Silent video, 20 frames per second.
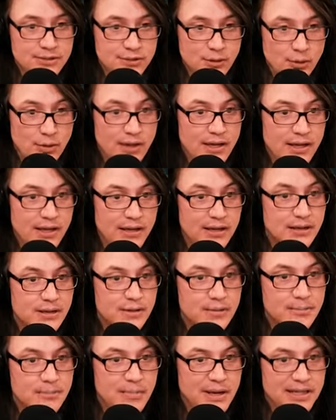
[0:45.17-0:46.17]
So
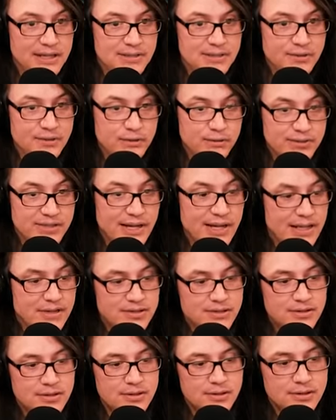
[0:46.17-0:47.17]
they made it to their
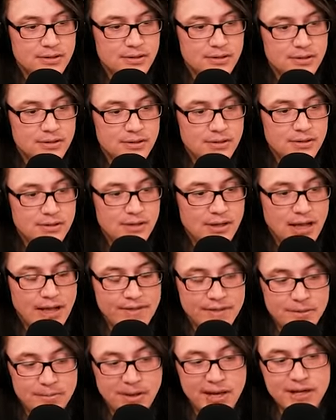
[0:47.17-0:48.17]
desk,
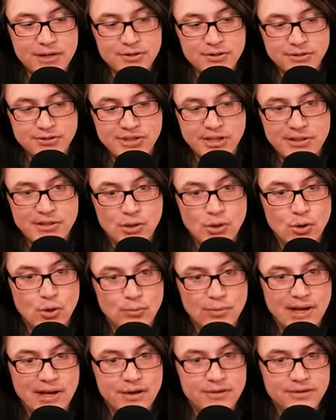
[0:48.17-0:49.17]
and then managers had to go
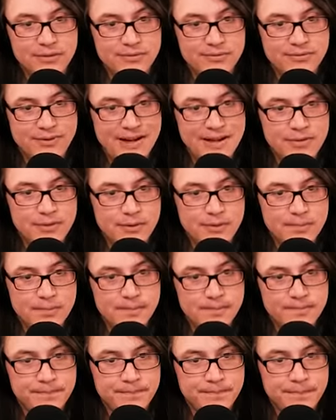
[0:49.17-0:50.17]
around and find
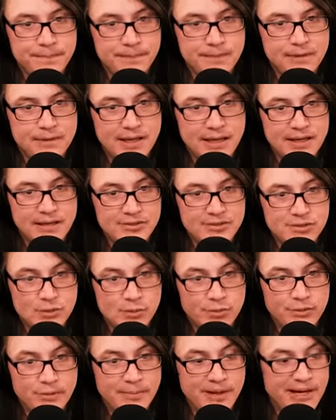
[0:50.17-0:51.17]
them and
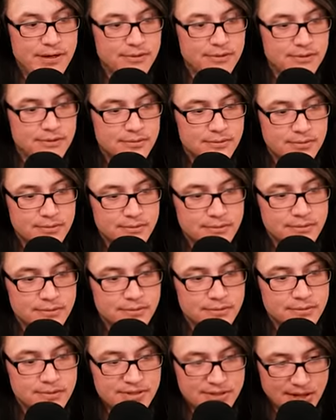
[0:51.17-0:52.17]
escort them out
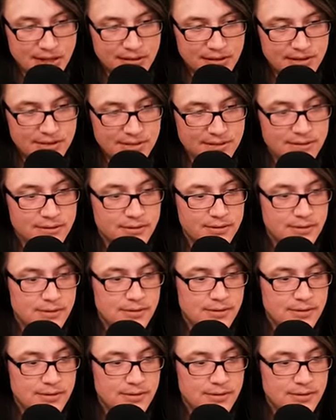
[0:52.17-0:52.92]
silently.